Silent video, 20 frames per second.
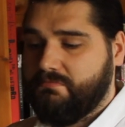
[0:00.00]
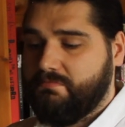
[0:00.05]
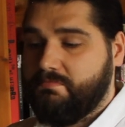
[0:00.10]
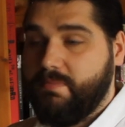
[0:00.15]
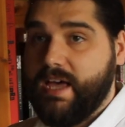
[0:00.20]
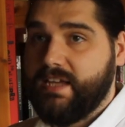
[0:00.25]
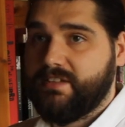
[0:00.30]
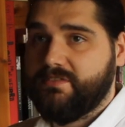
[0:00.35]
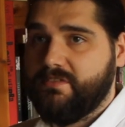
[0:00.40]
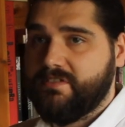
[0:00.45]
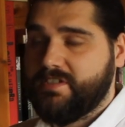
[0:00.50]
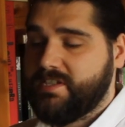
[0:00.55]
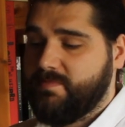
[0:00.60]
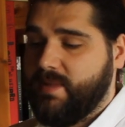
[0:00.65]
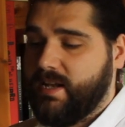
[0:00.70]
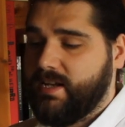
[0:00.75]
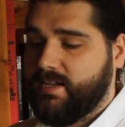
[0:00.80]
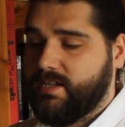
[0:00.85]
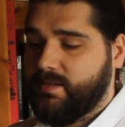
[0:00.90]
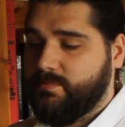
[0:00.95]
"Bag not
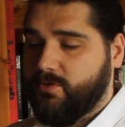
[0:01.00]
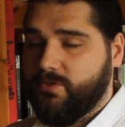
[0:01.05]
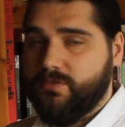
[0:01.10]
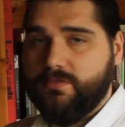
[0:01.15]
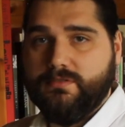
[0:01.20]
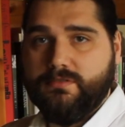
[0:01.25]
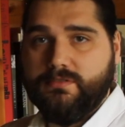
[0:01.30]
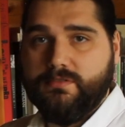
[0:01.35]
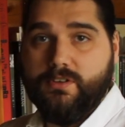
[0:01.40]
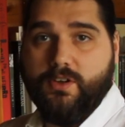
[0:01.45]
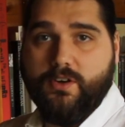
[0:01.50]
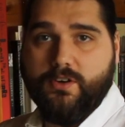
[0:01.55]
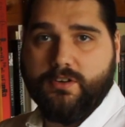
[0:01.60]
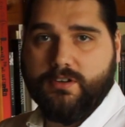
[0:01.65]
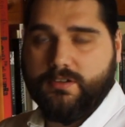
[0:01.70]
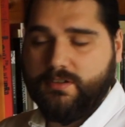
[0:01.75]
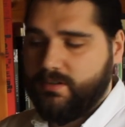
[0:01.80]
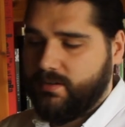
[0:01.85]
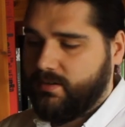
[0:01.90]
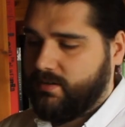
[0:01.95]
smell anymore, look,"